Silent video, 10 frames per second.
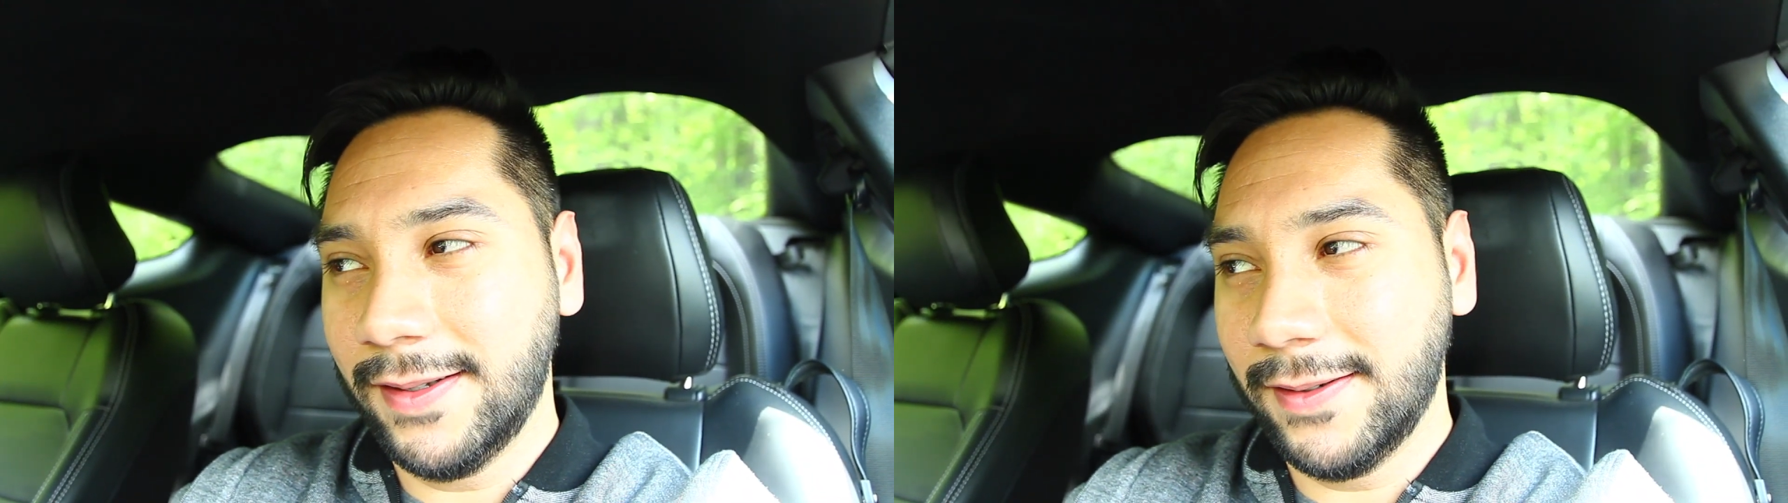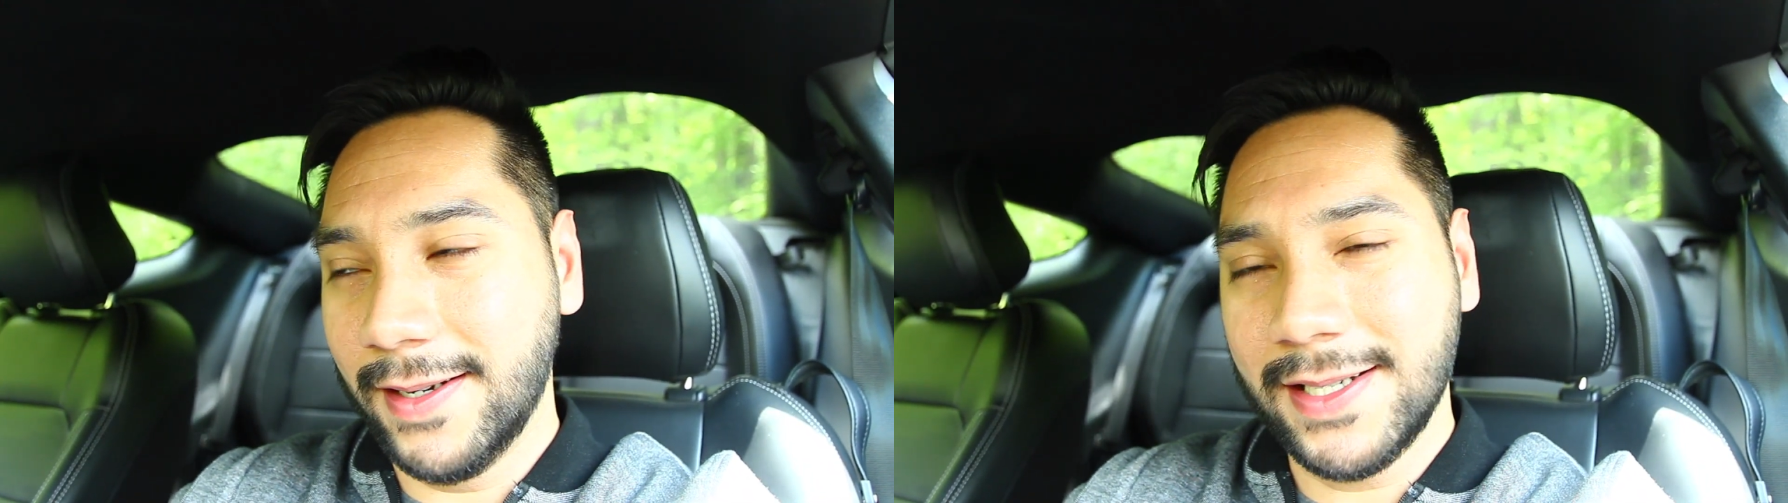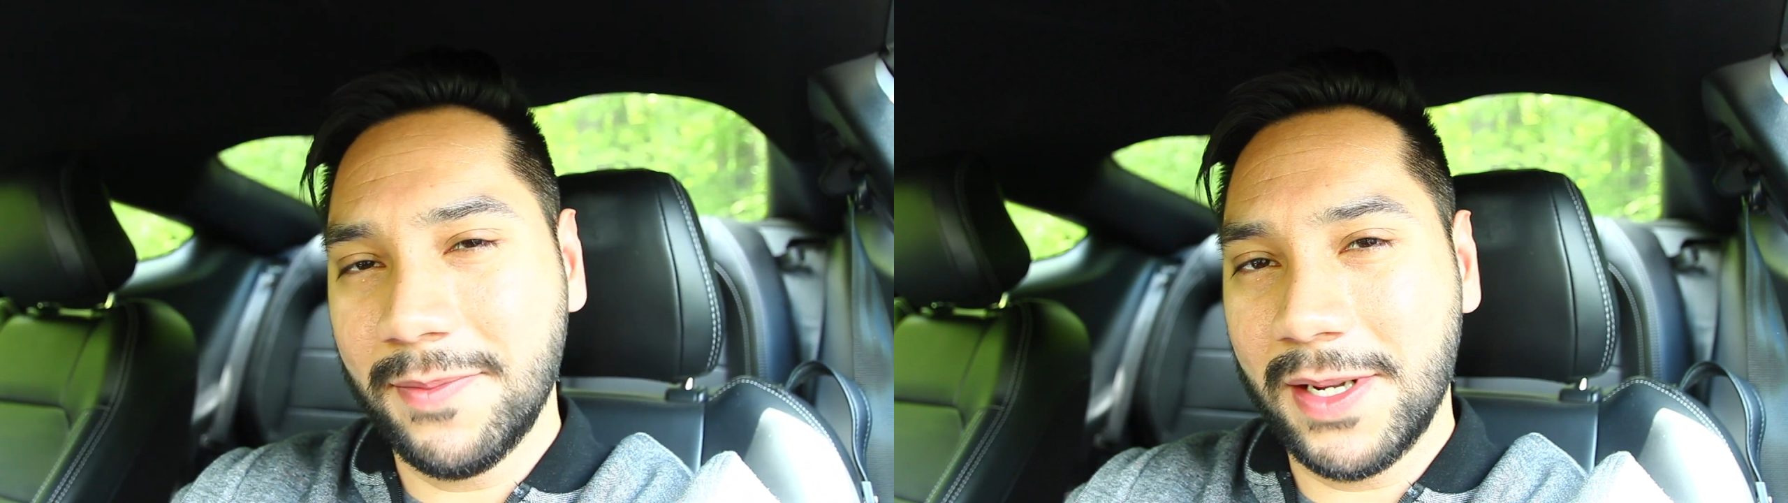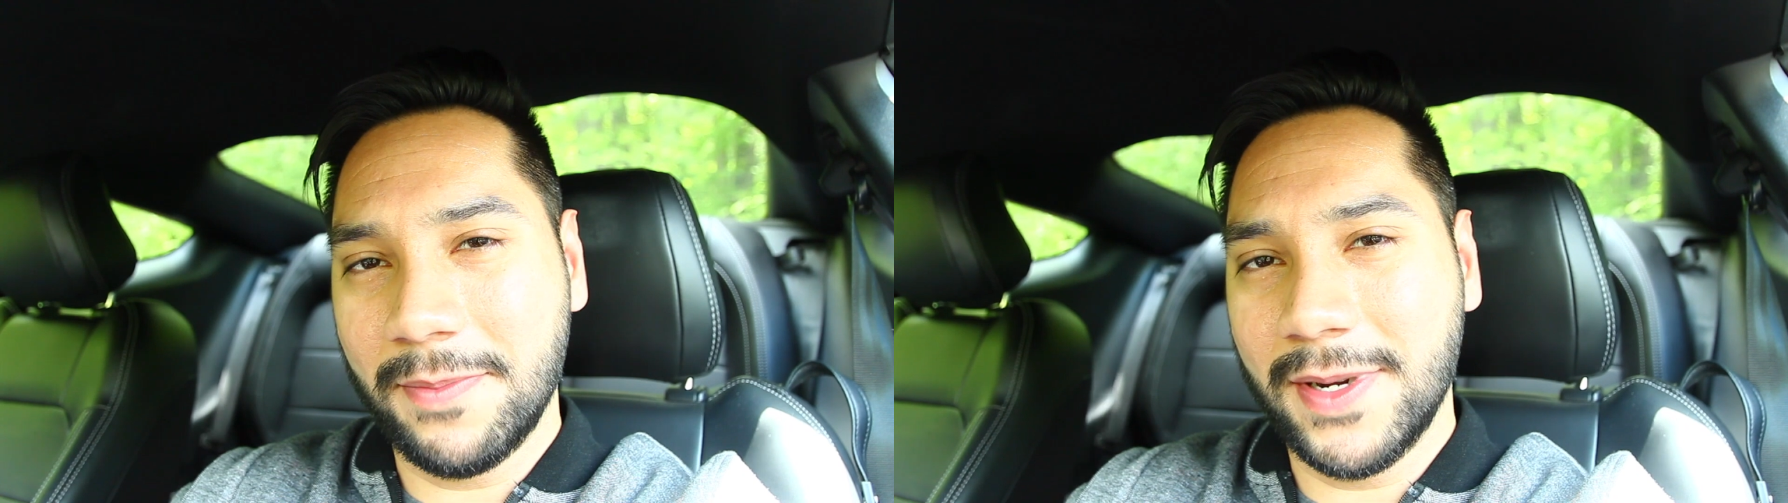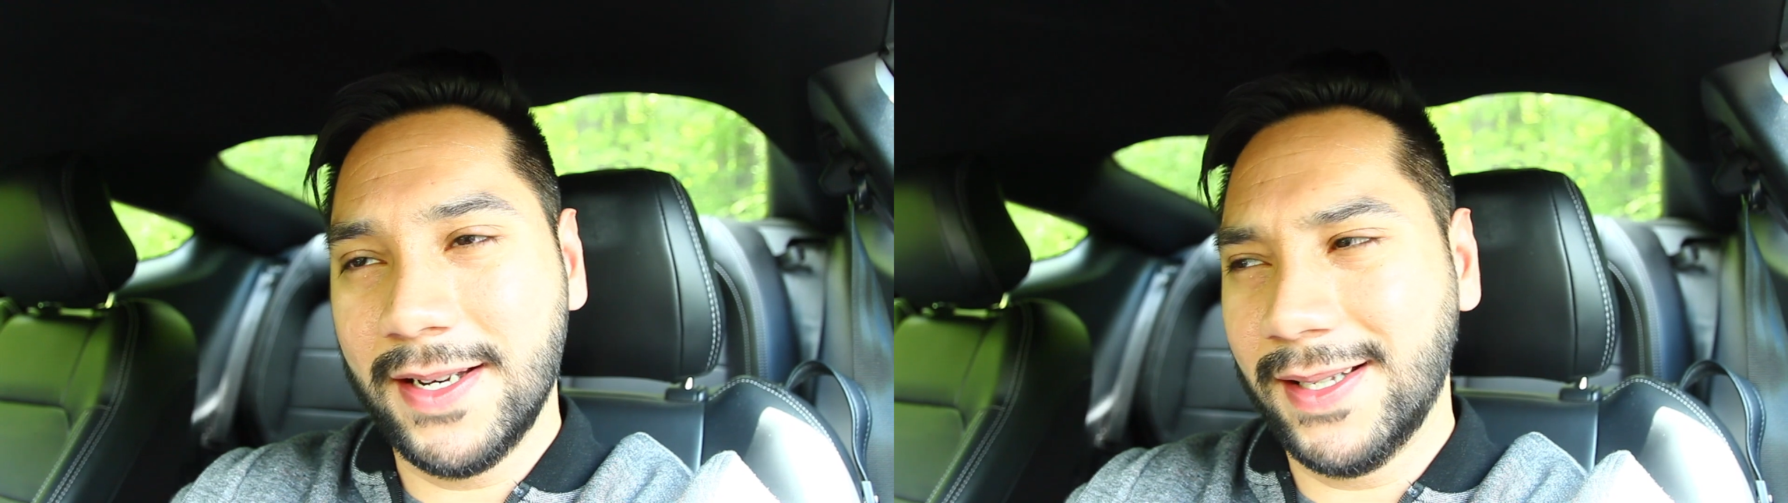you're actually making
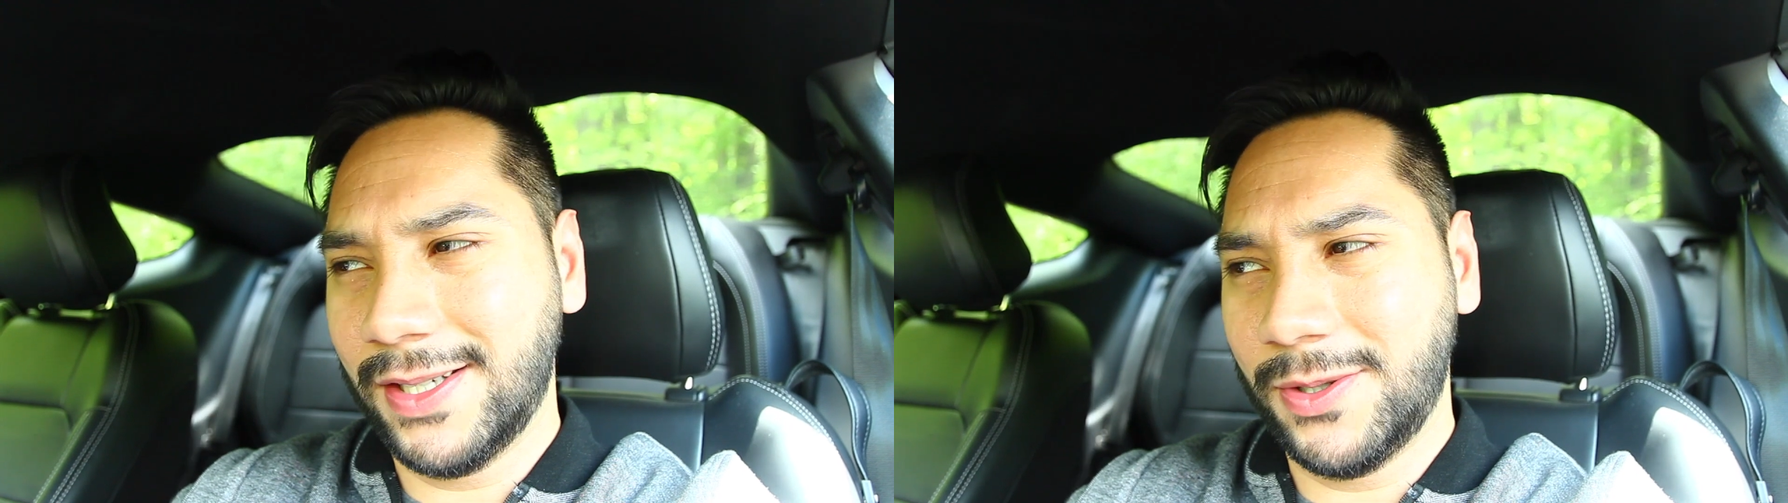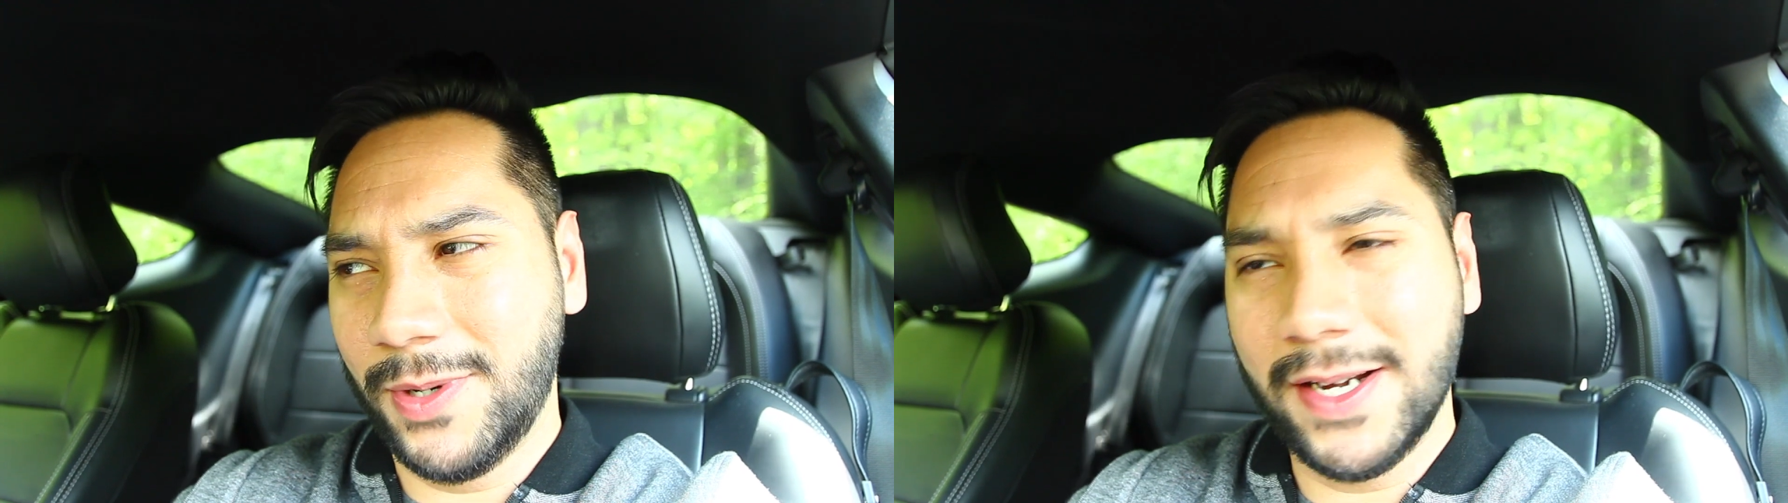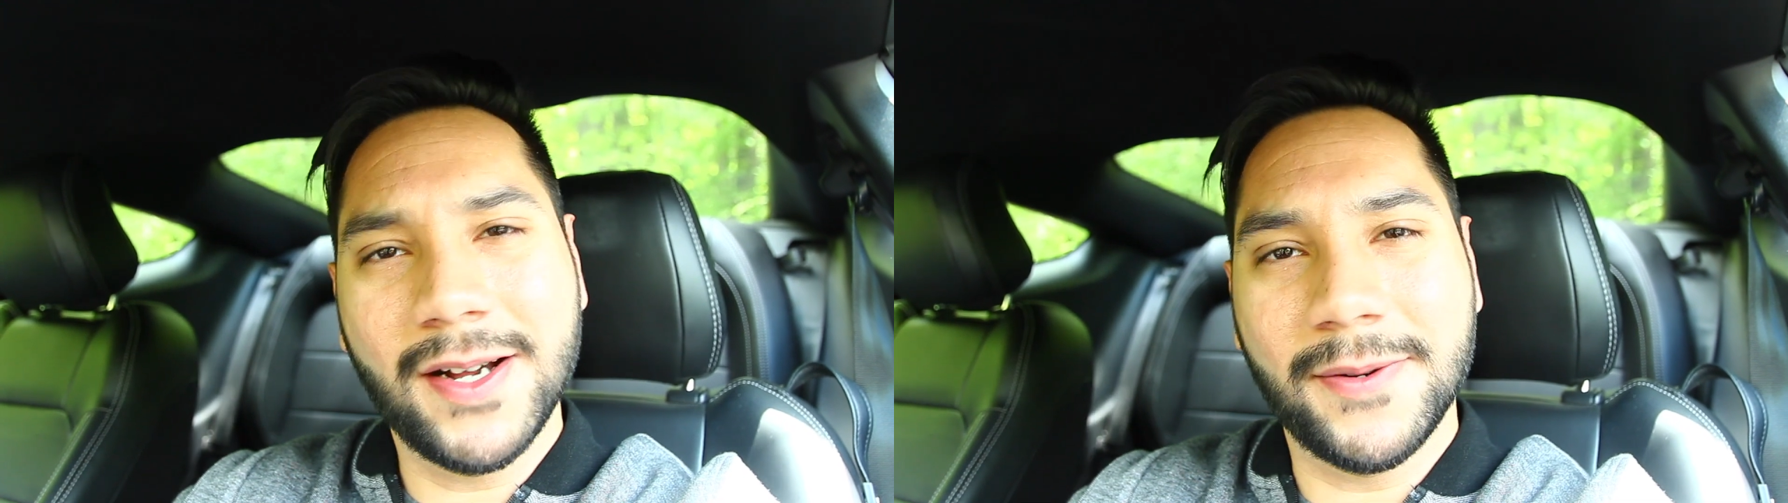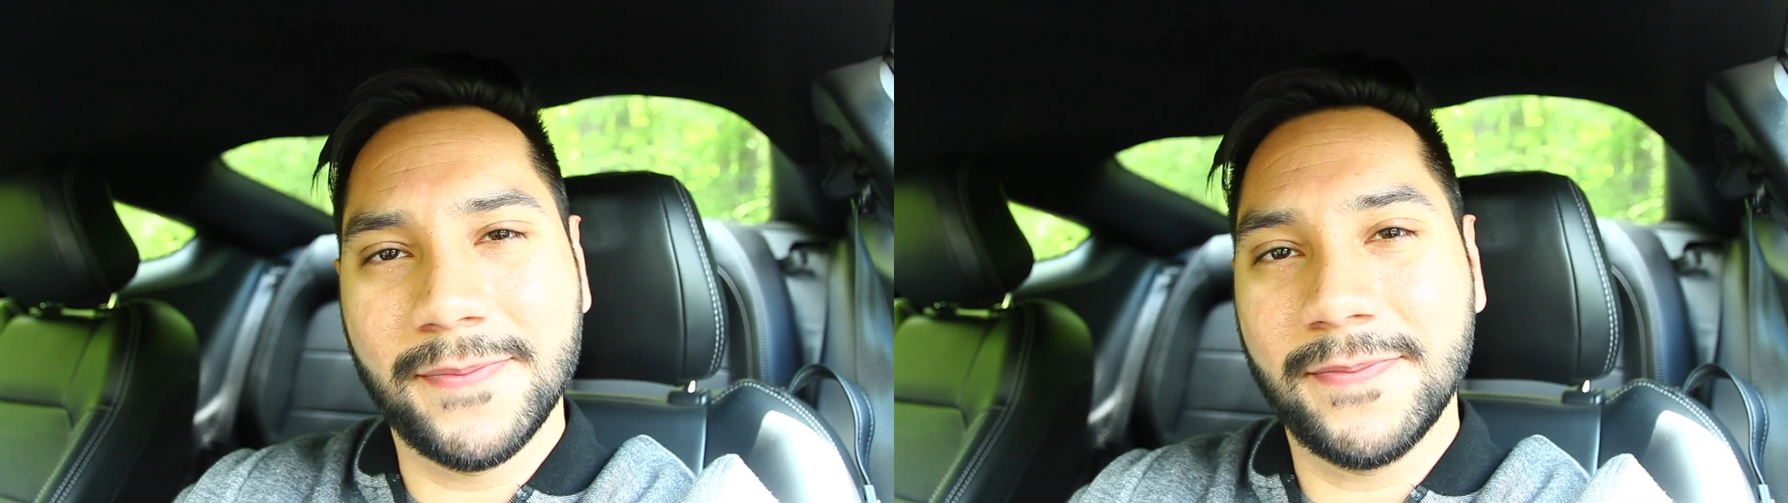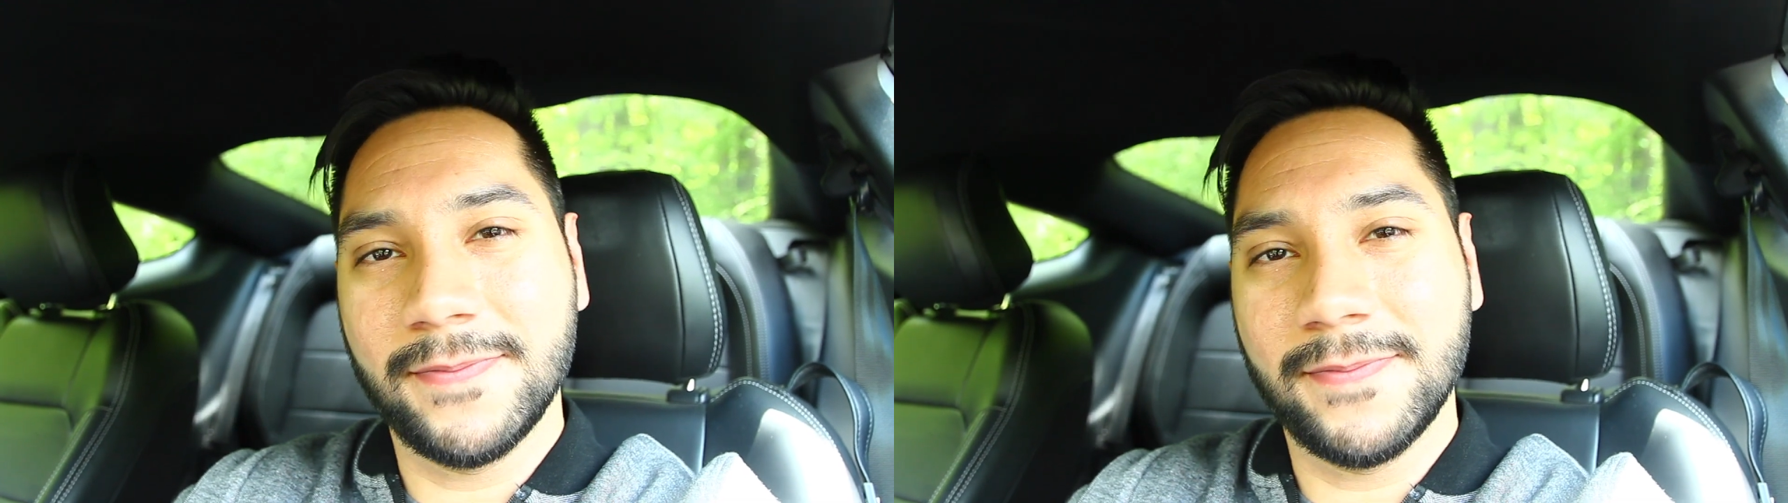money straight up.